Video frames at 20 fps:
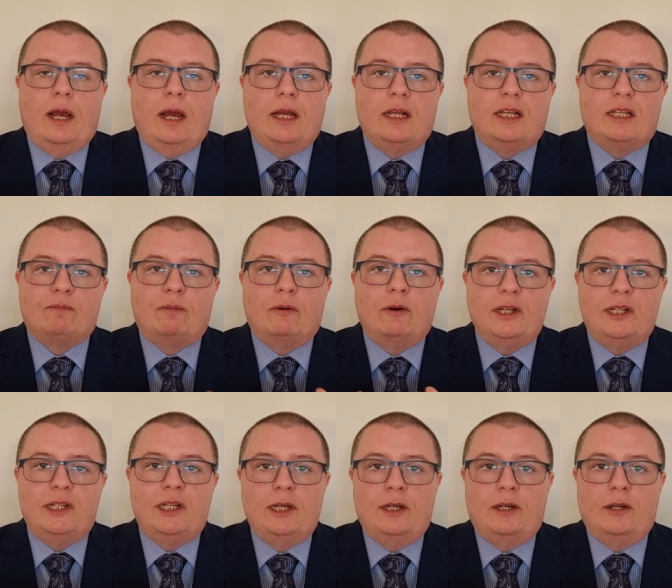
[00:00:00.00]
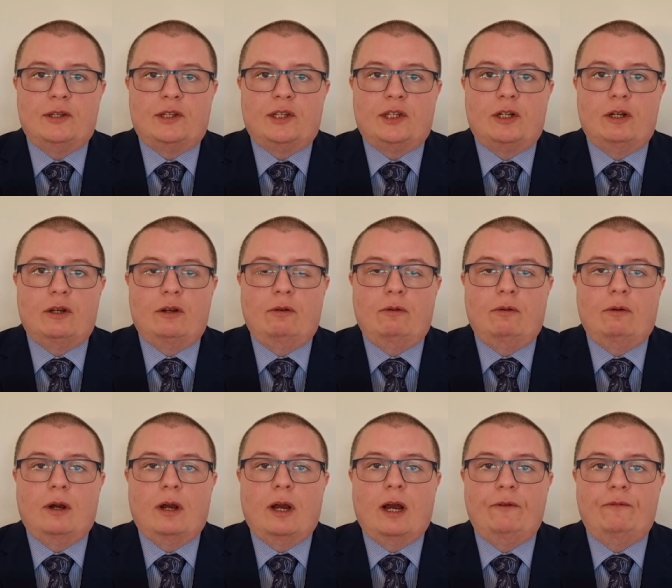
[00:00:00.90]
it's pointing us to,
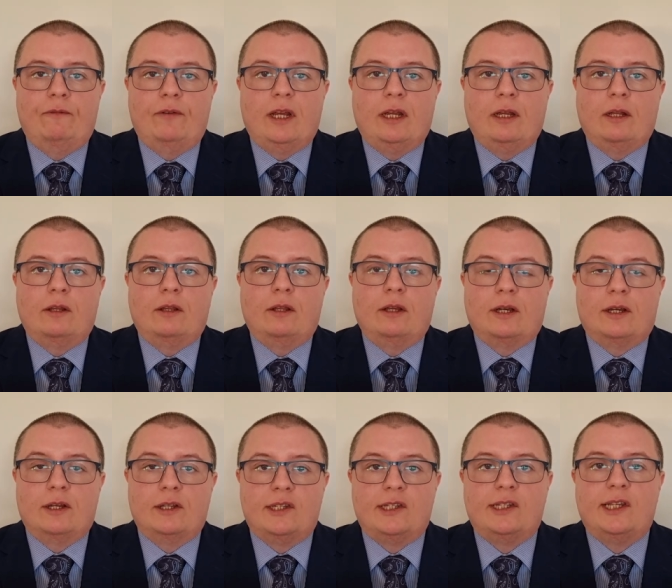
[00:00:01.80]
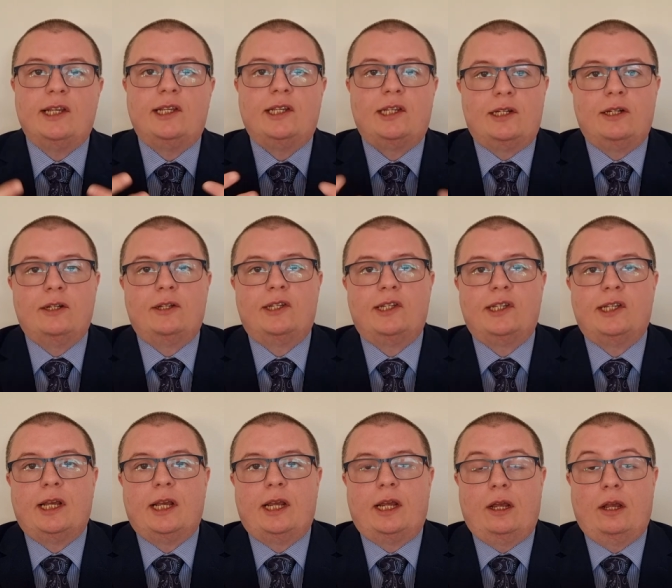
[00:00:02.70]
I think, the
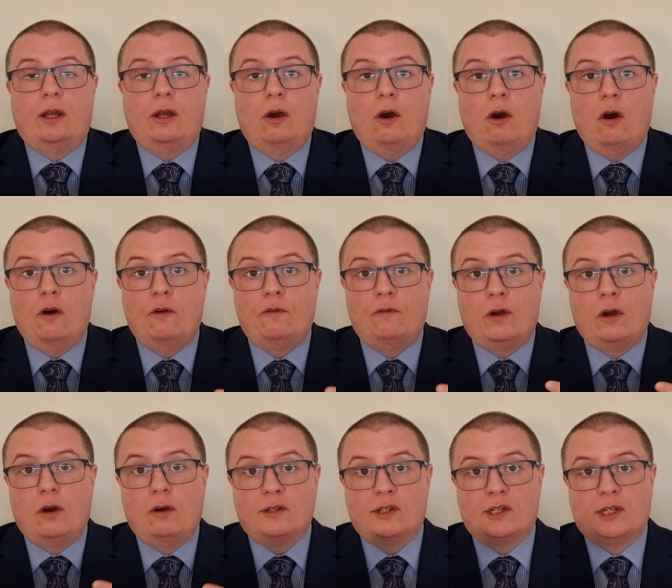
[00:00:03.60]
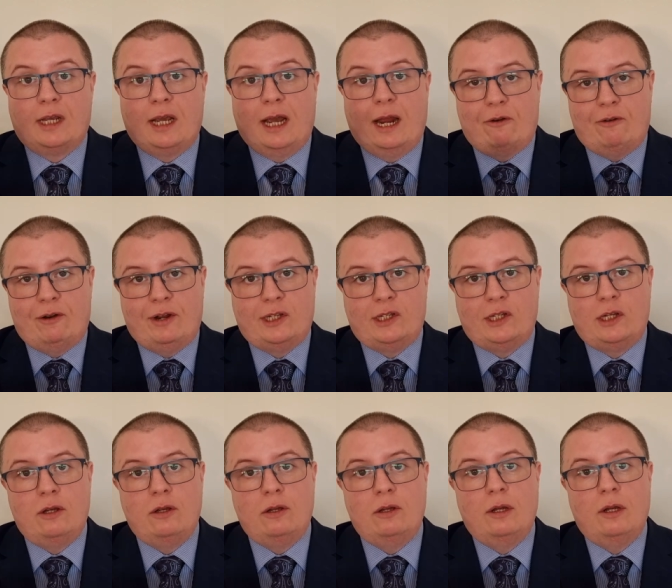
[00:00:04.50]
consistency of God's
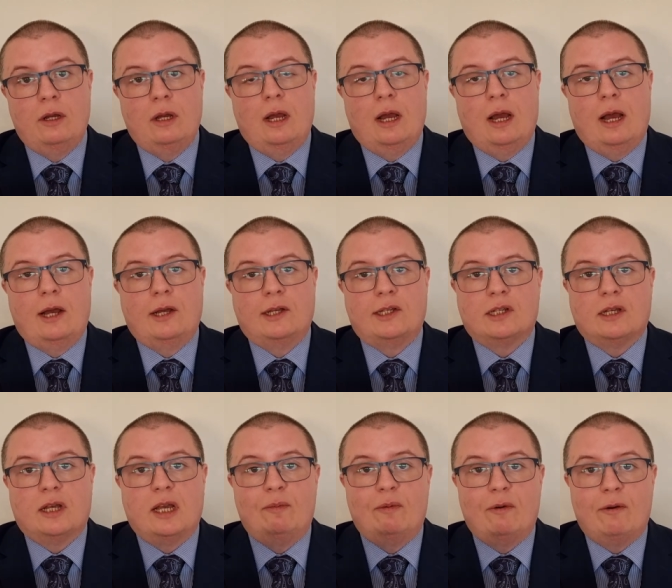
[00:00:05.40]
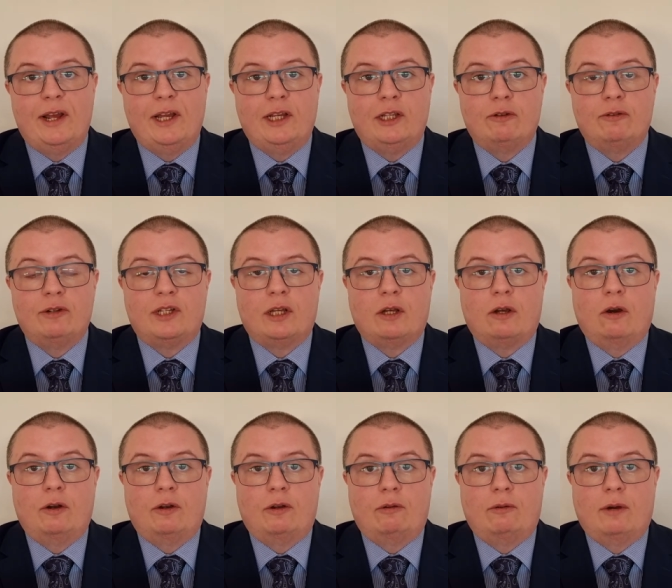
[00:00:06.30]
character as liberator, as the
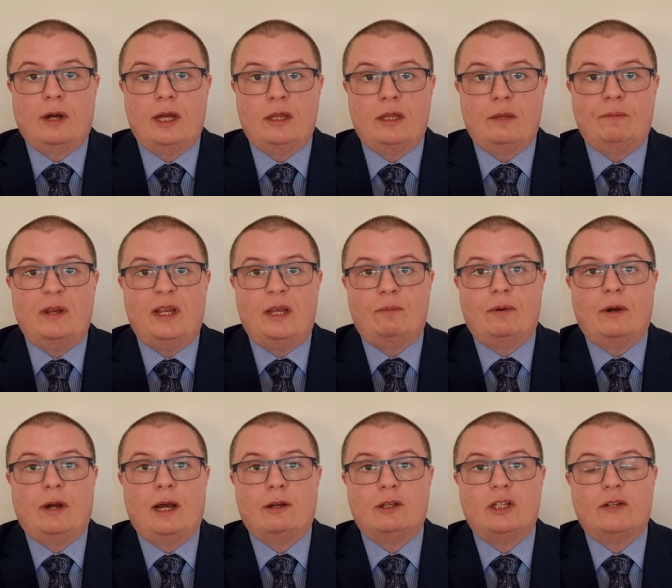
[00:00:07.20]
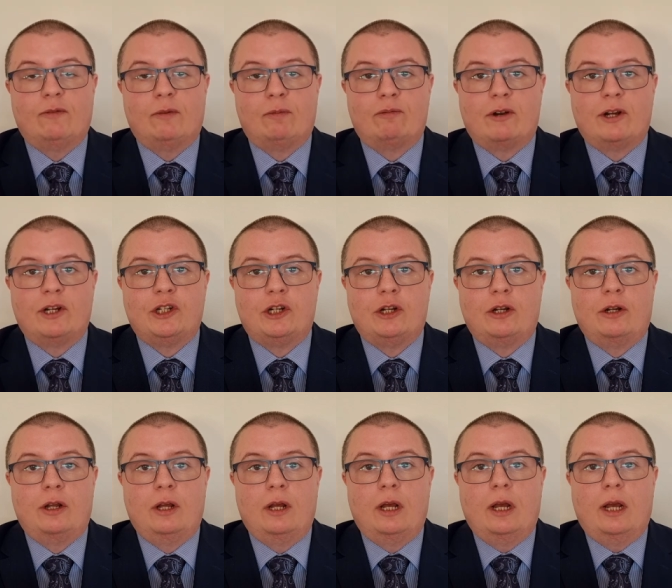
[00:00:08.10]
God who led the people out of
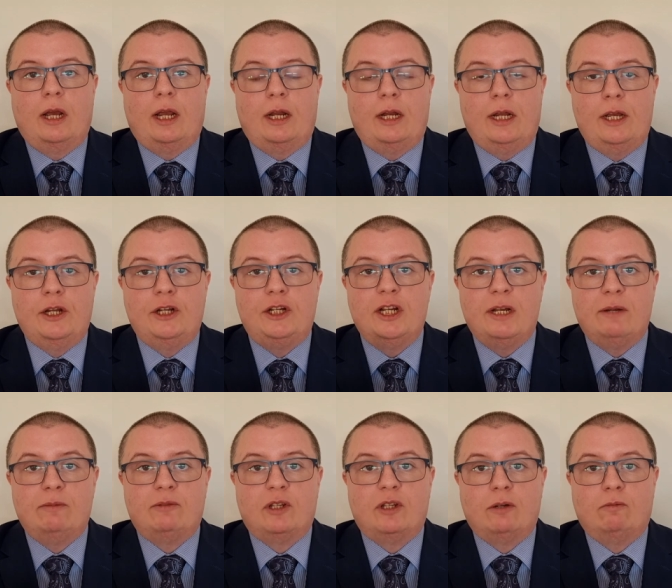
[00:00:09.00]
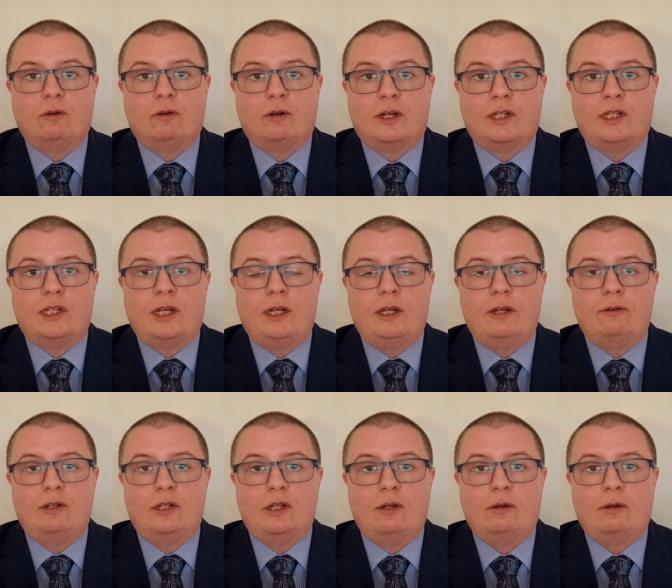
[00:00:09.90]
oppression in Egypt and will
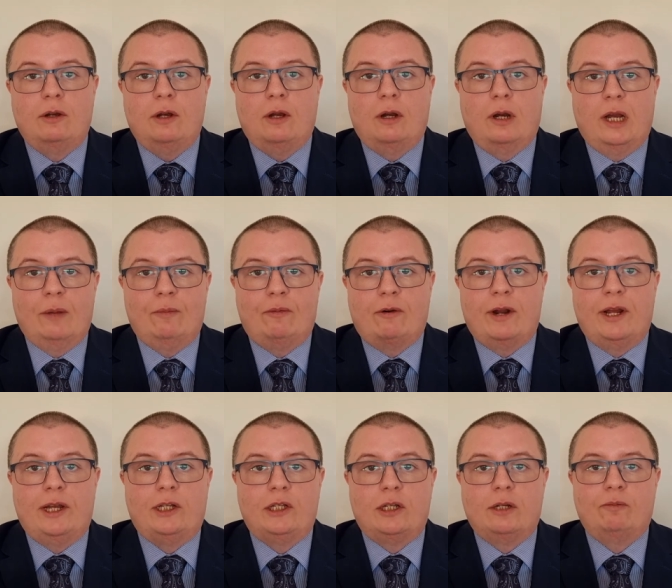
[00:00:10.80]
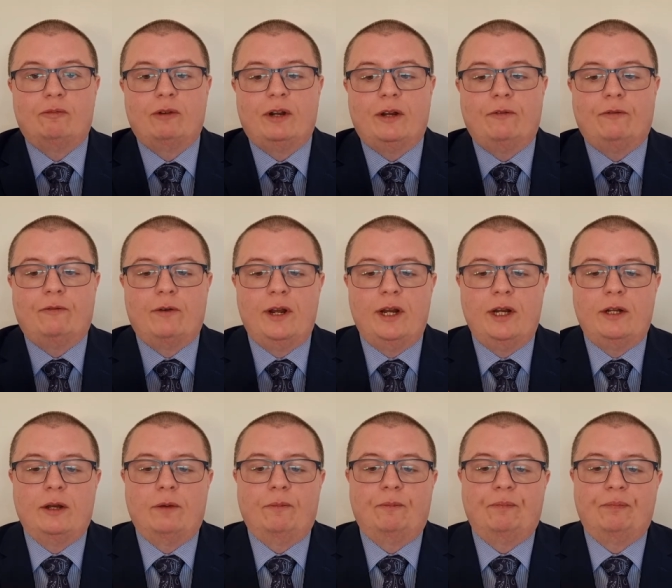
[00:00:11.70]
continue to liberate and bring
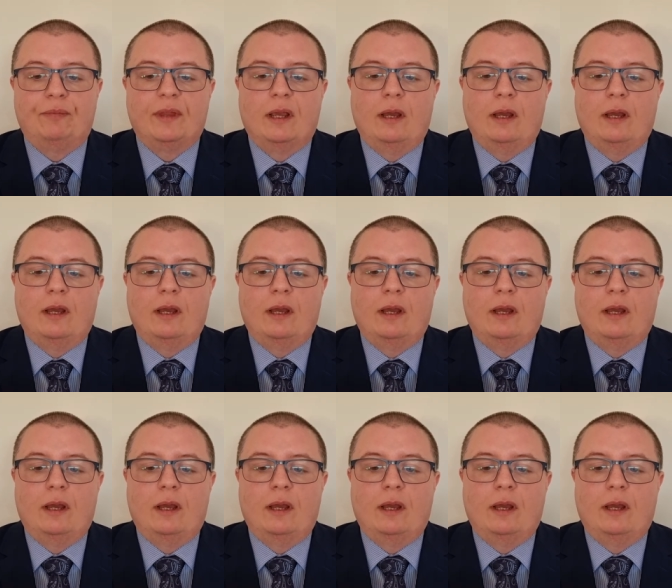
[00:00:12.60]
freedom,